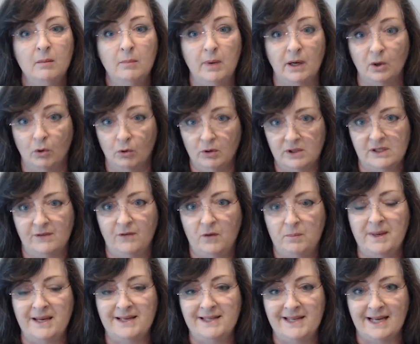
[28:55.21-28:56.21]
but also for
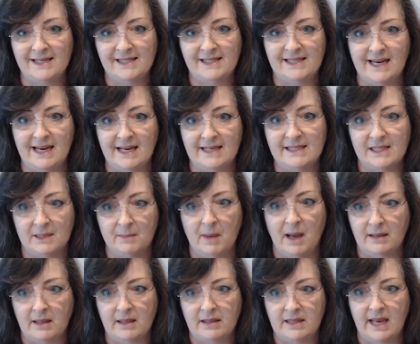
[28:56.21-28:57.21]
PTSD and some
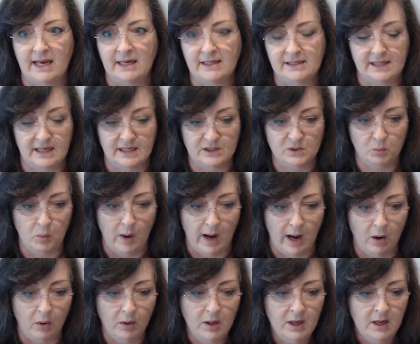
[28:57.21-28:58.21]
other things as
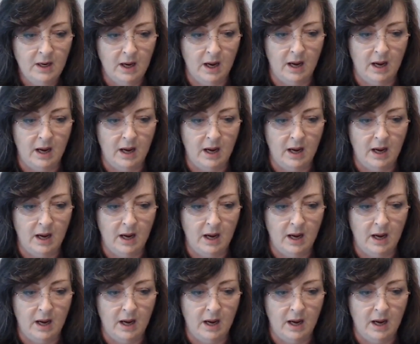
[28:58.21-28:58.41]
well.